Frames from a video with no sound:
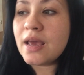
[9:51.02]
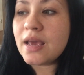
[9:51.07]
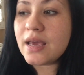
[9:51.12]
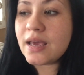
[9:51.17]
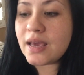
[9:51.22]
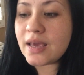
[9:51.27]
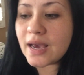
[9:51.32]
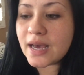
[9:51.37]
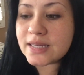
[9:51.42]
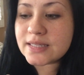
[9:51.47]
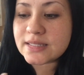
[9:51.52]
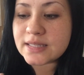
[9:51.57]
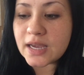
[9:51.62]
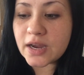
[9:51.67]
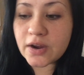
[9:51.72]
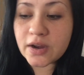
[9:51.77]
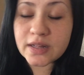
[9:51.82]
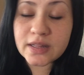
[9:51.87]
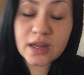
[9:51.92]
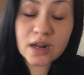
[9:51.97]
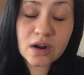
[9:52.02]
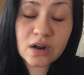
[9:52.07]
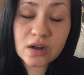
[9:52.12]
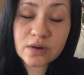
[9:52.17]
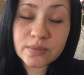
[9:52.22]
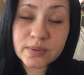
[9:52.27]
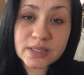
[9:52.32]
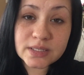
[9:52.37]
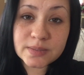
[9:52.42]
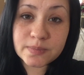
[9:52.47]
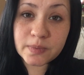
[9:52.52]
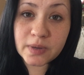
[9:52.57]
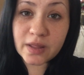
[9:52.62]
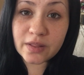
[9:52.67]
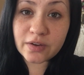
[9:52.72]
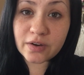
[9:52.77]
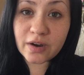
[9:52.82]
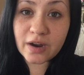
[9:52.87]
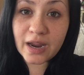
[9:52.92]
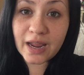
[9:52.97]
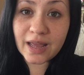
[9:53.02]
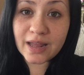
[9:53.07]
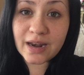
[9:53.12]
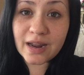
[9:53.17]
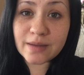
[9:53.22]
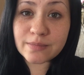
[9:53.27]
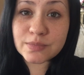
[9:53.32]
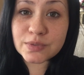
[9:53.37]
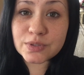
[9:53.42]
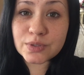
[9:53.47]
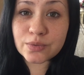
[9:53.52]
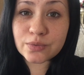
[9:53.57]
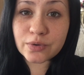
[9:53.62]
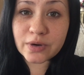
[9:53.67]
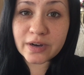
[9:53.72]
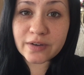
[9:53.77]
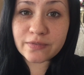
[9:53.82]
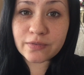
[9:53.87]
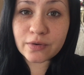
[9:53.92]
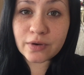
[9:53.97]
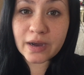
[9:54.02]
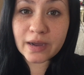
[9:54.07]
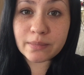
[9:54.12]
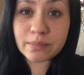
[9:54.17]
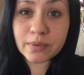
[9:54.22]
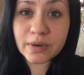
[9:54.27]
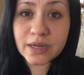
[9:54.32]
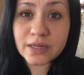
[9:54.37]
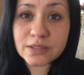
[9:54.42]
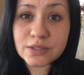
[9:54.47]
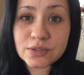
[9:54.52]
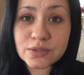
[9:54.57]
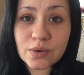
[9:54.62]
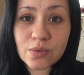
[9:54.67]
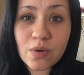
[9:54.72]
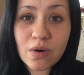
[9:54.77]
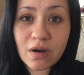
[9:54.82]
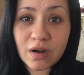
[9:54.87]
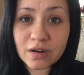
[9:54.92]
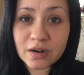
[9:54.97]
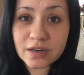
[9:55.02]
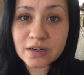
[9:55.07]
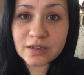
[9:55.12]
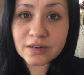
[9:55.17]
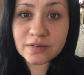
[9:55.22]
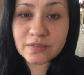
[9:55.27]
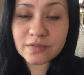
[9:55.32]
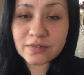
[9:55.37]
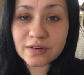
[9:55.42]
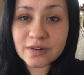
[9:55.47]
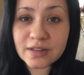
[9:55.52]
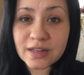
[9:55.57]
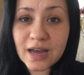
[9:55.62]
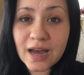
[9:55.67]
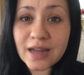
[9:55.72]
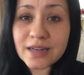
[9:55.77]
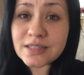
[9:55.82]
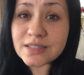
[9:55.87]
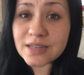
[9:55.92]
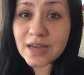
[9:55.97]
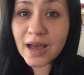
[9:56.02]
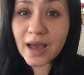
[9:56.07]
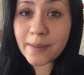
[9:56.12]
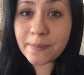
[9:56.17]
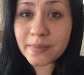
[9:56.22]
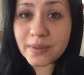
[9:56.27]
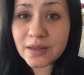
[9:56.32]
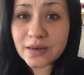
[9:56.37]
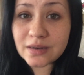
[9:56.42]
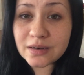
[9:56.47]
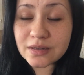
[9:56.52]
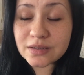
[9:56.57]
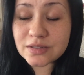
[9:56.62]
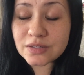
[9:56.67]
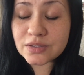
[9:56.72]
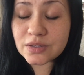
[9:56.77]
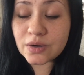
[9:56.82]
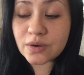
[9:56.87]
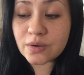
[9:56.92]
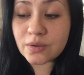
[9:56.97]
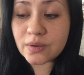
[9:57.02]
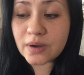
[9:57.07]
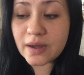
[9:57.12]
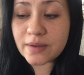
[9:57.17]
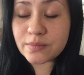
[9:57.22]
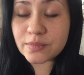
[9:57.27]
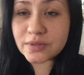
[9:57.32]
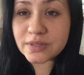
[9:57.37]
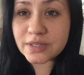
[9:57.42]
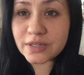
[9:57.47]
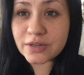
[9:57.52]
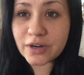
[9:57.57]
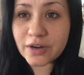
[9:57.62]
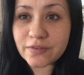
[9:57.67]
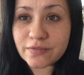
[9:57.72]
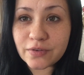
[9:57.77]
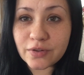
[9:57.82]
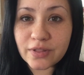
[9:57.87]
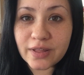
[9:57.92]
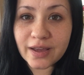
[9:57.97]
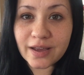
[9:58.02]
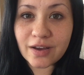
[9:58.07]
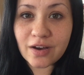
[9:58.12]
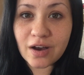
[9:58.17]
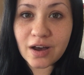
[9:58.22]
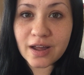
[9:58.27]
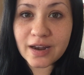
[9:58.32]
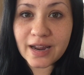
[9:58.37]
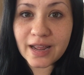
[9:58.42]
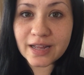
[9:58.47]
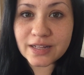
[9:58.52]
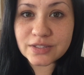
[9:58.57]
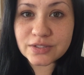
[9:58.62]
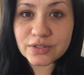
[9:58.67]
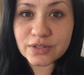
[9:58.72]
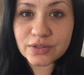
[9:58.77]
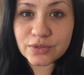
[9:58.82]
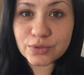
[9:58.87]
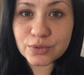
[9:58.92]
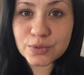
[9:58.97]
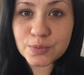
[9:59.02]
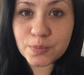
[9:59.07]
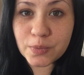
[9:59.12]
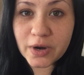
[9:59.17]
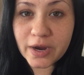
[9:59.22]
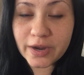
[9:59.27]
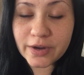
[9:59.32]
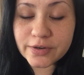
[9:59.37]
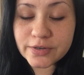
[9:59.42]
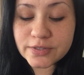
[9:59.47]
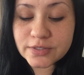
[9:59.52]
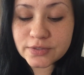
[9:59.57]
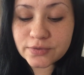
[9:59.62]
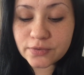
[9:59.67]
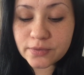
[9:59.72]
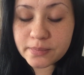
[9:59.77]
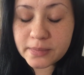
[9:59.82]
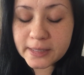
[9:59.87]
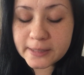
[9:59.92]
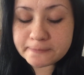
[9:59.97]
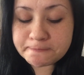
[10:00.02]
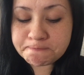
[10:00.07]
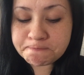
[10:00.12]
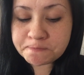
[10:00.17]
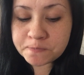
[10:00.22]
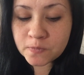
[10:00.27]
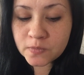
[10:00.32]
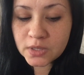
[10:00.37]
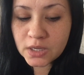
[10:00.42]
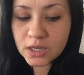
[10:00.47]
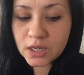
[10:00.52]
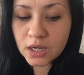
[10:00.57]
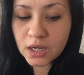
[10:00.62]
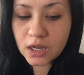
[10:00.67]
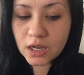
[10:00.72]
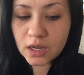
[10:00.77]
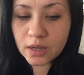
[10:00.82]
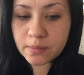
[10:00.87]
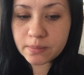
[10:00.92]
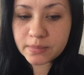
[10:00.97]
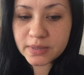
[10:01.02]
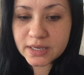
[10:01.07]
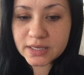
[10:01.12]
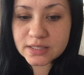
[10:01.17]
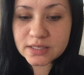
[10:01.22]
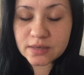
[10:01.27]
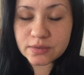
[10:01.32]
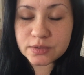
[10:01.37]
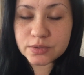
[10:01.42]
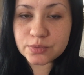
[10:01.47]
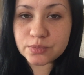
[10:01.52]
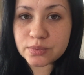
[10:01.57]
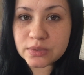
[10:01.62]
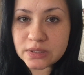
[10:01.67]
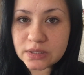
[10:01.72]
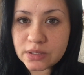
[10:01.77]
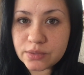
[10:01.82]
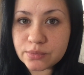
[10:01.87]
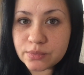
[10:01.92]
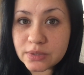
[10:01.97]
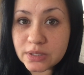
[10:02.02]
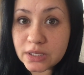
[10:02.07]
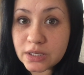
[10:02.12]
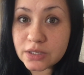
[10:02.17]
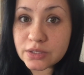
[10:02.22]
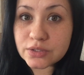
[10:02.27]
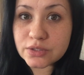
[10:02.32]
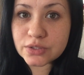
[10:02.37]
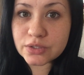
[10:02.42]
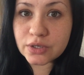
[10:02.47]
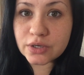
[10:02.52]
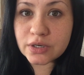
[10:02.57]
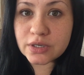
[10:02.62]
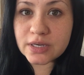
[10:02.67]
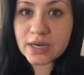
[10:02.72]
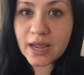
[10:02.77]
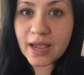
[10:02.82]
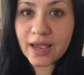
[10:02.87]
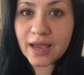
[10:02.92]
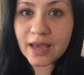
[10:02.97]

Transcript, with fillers: He has carried that on with his brother, and I'm so grateful. I prayed so hard for that to happen, so I'm really grateful that God answered those prayers for me. Um, because I was really, really concerned.